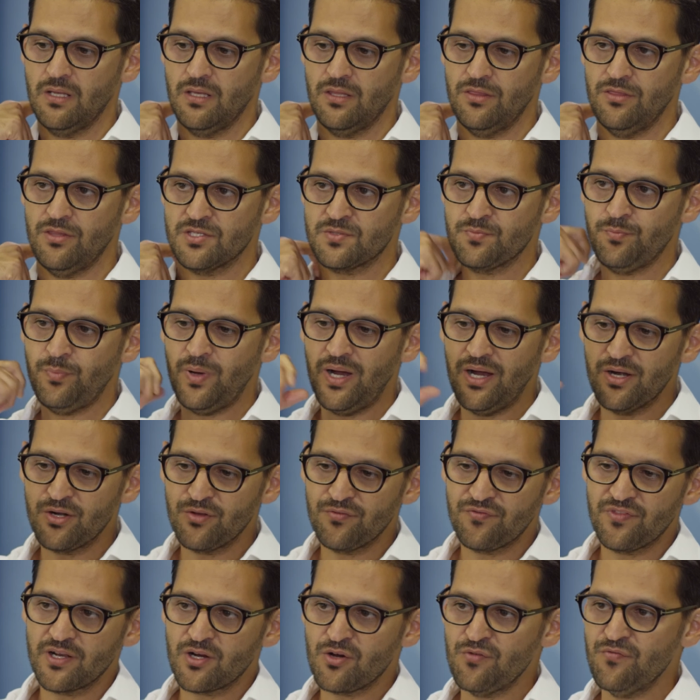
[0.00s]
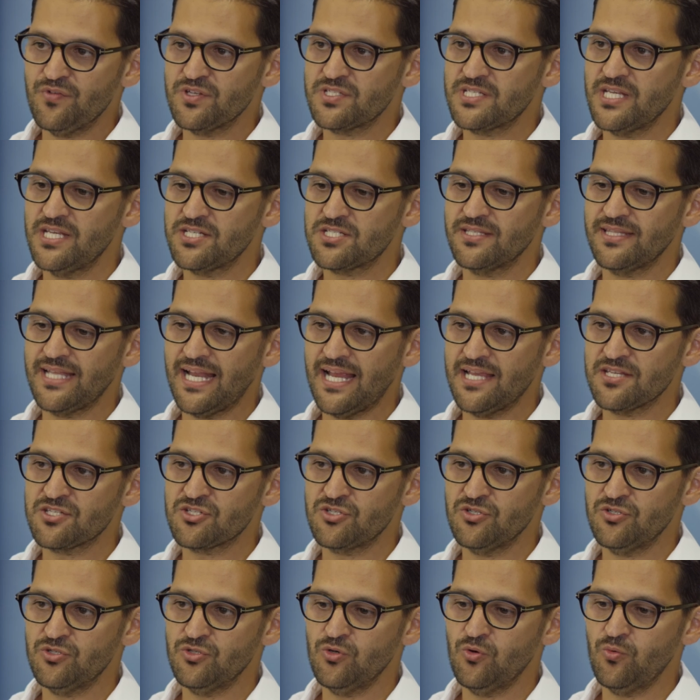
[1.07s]
There's part of the conversation that has
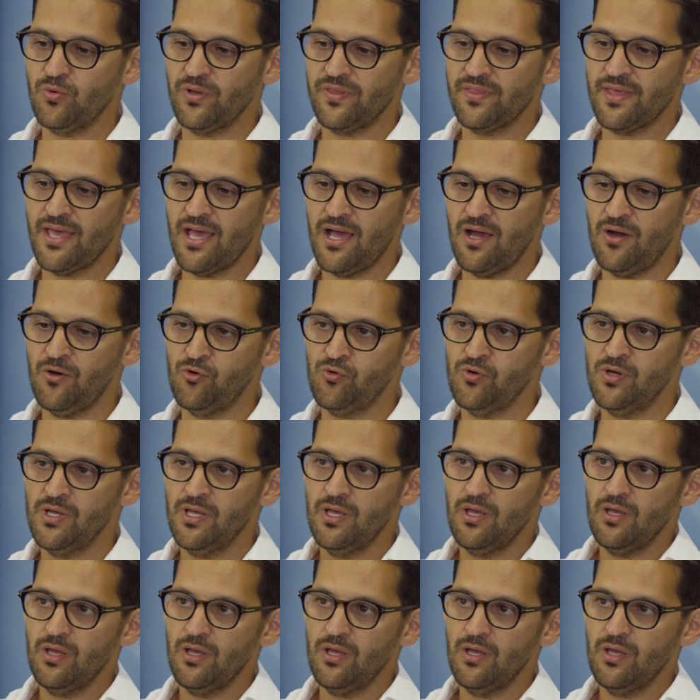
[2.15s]
to do with how